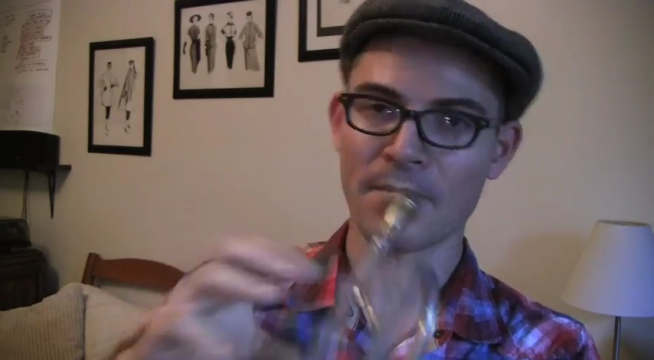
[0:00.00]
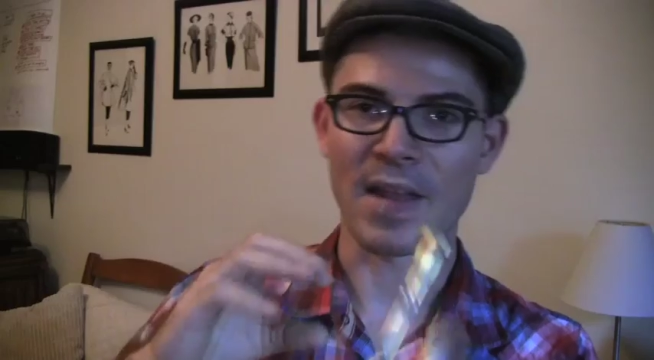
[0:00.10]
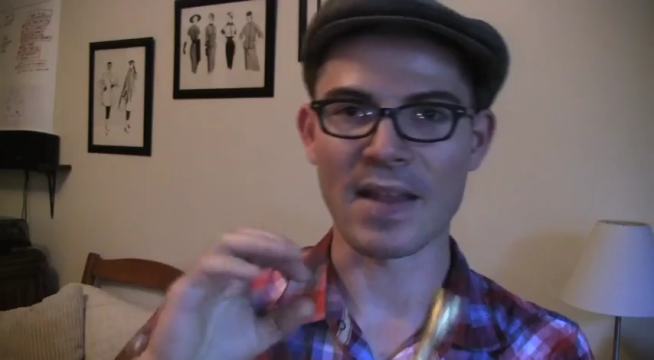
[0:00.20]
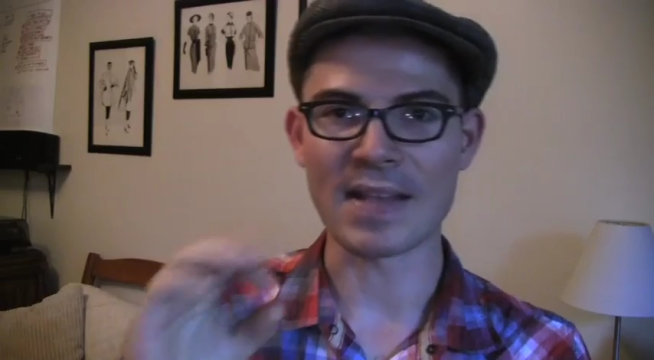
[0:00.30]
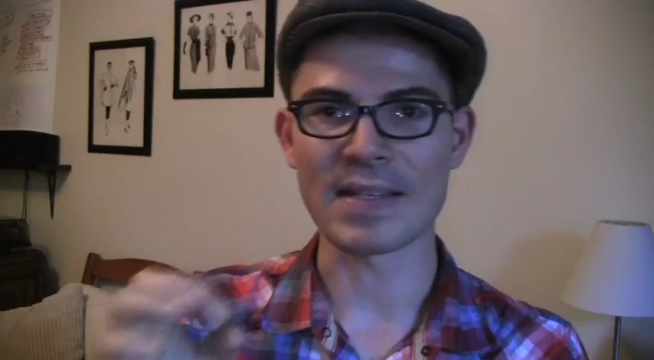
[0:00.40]

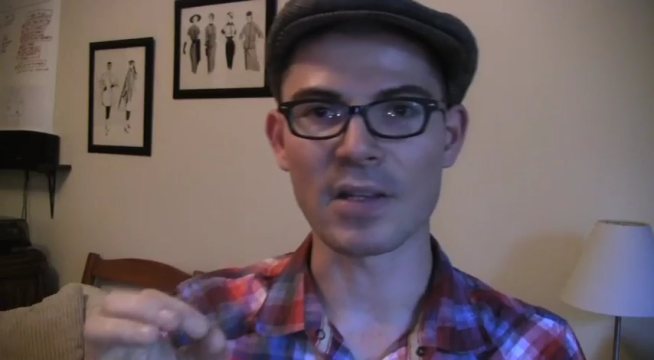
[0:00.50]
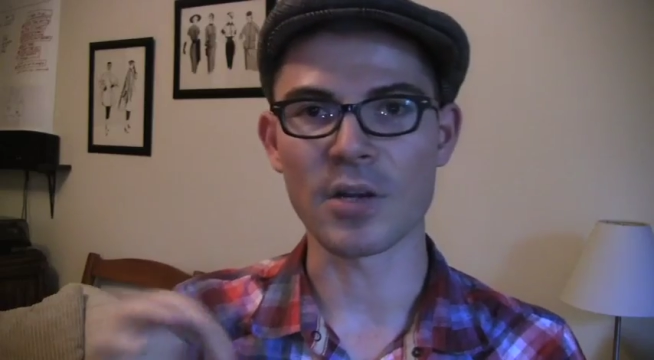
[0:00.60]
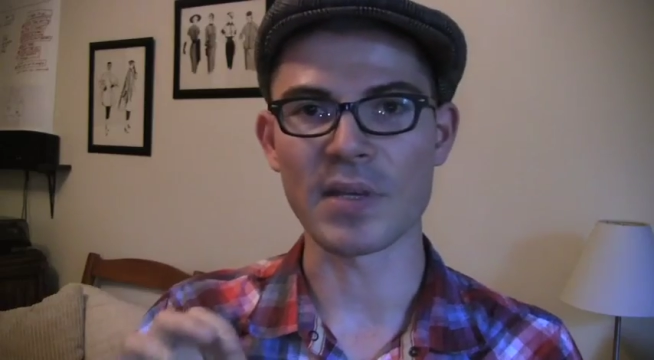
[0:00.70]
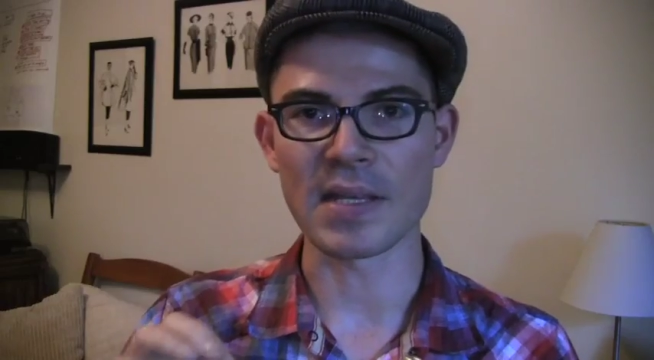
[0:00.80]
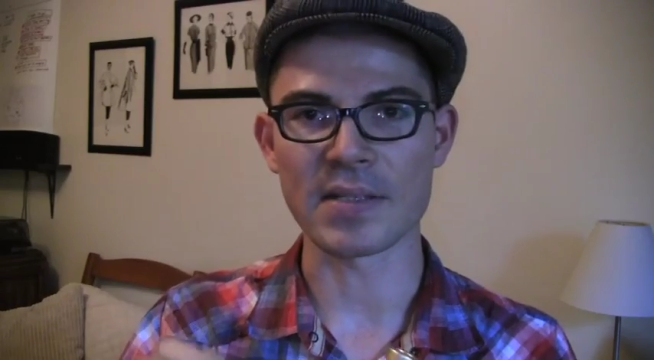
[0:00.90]
that's a
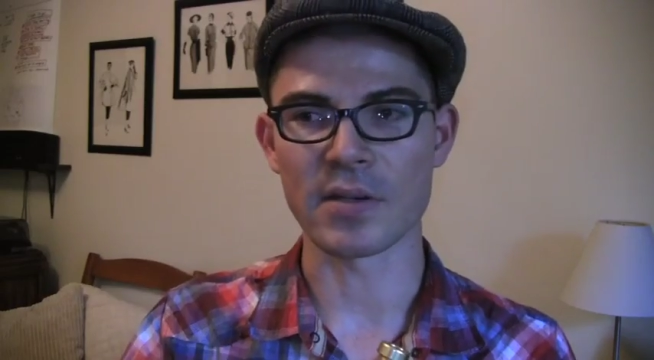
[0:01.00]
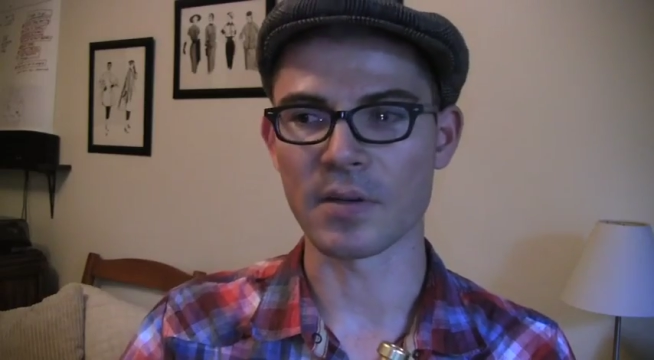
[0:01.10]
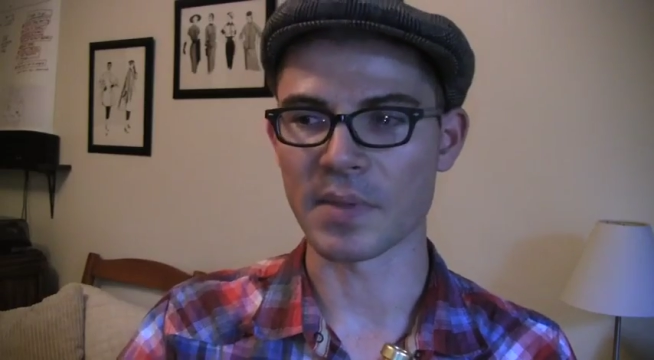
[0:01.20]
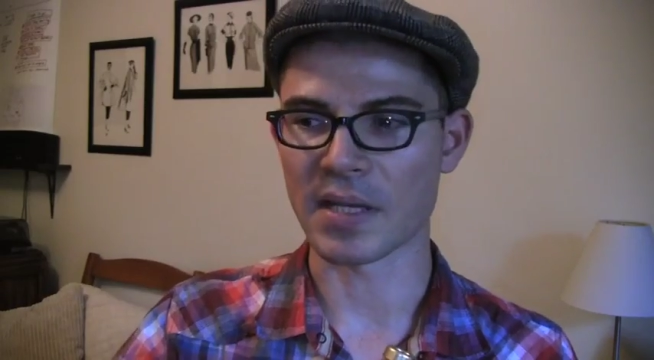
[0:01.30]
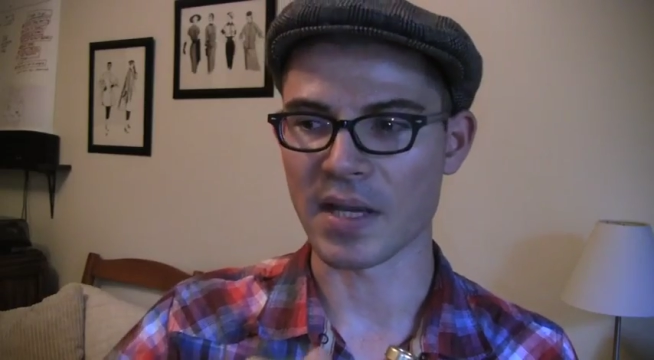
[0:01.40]
little bit
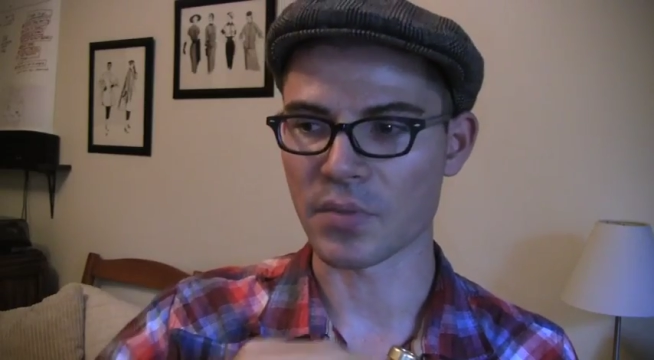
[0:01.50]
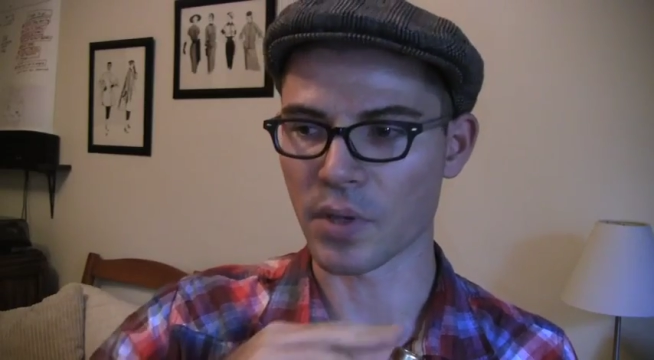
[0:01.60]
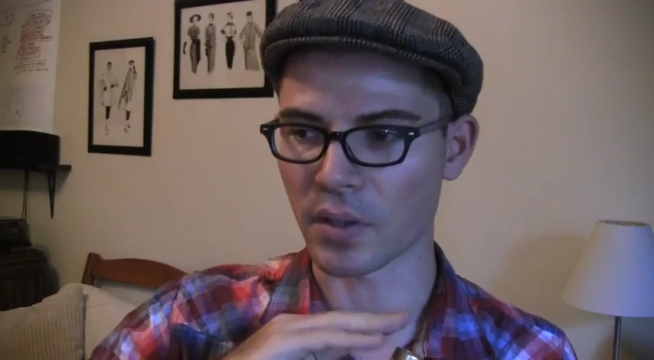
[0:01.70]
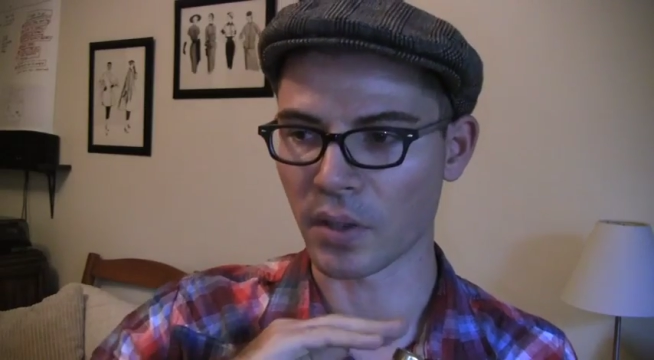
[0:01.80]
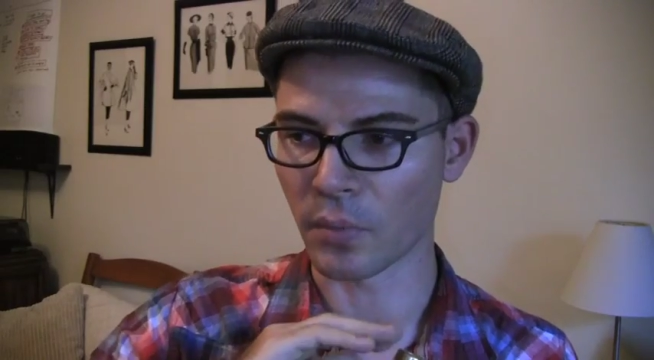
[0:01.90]
easier because
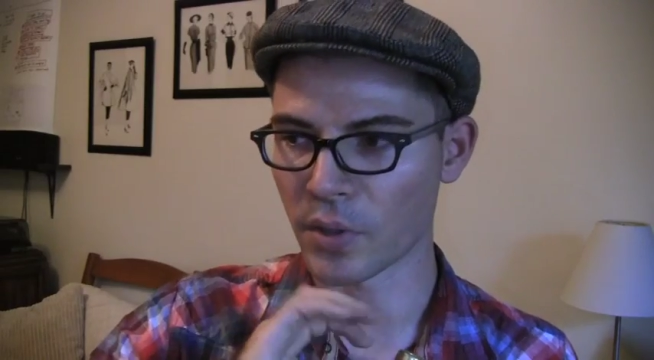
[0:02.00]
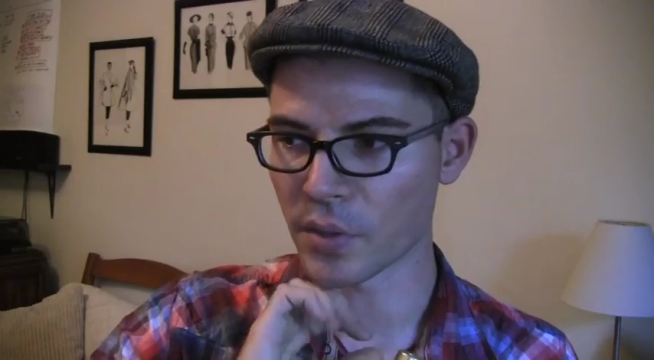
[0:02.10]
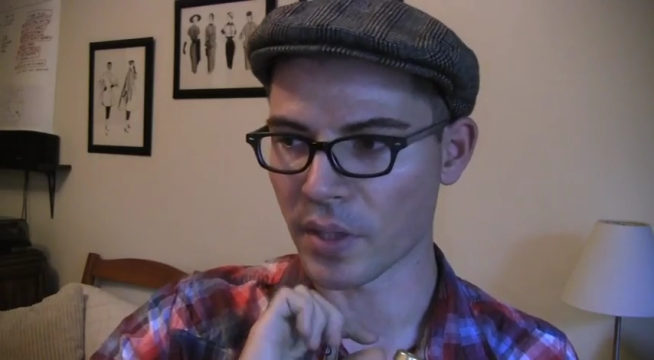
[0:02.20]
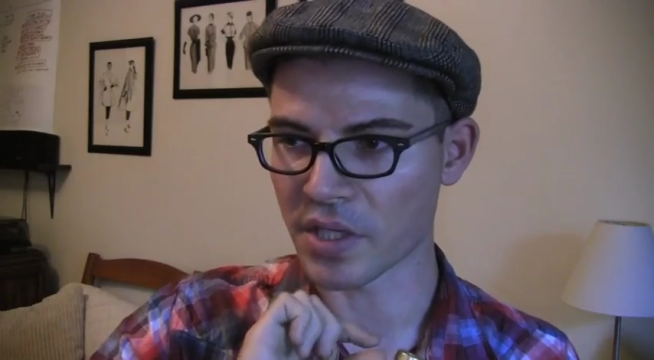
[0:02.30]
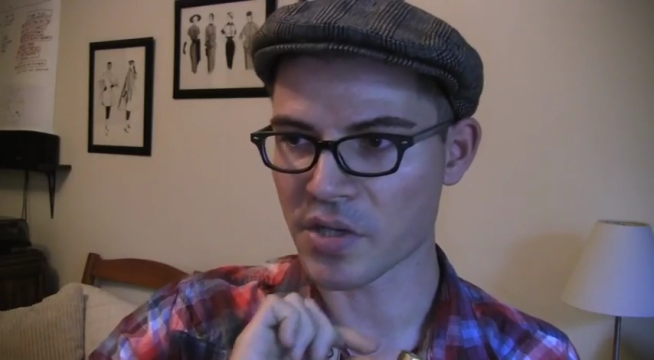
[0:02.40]
we're
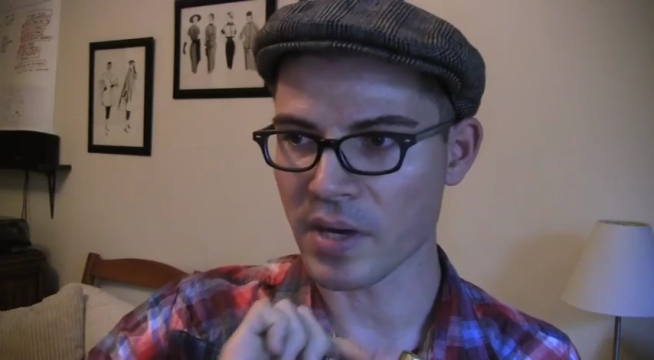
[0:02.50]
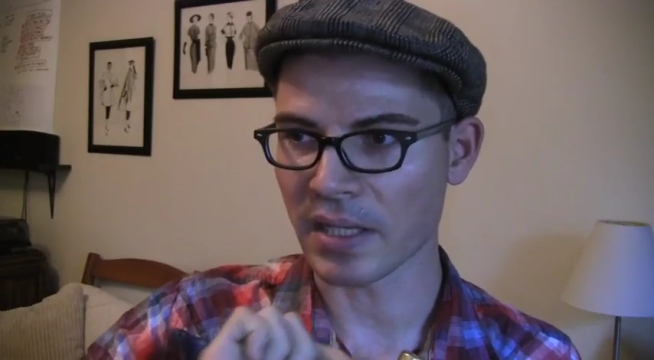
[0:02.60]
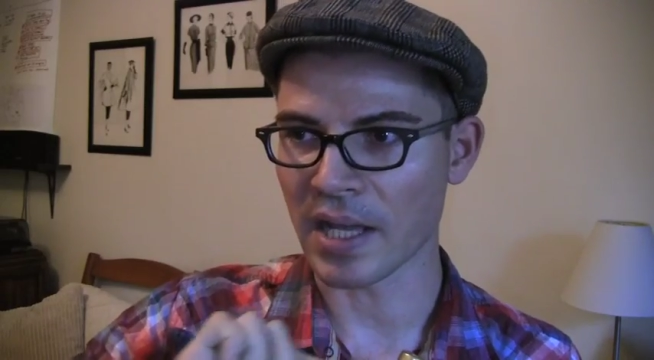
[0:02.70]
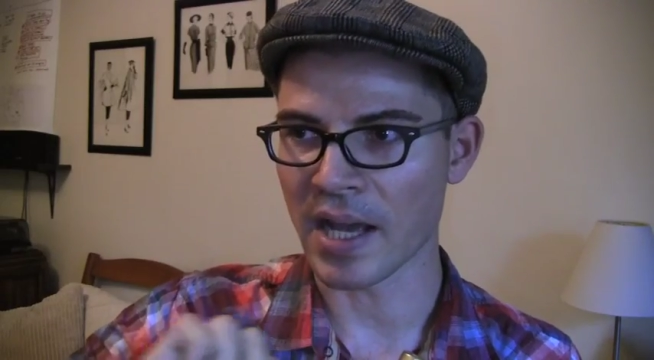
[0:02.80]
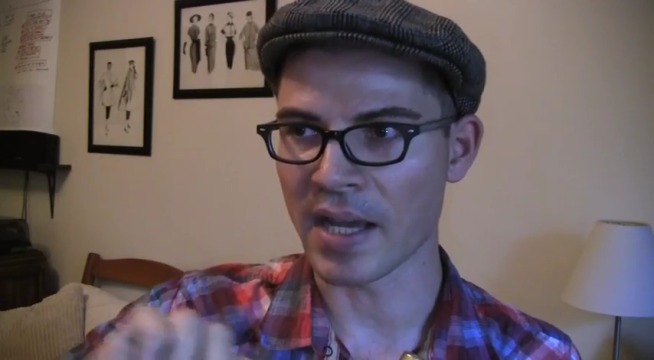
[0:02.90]
doing a
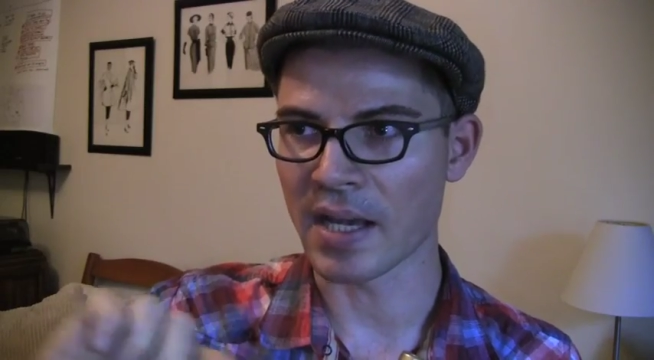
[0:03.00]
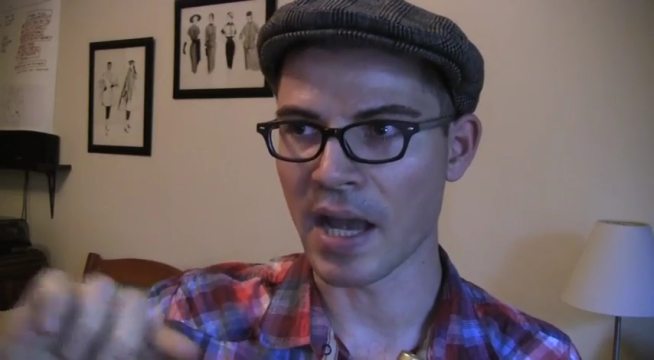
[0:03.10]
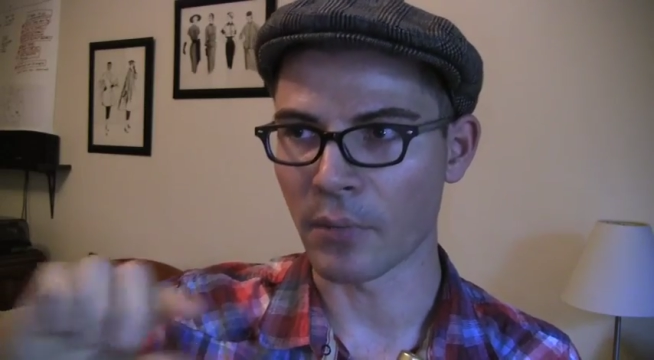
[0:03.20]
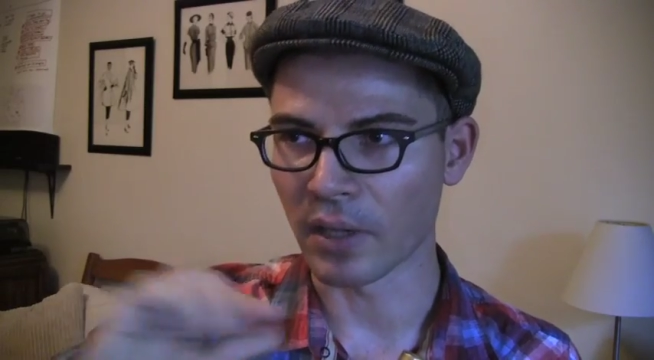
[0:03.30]
straight line and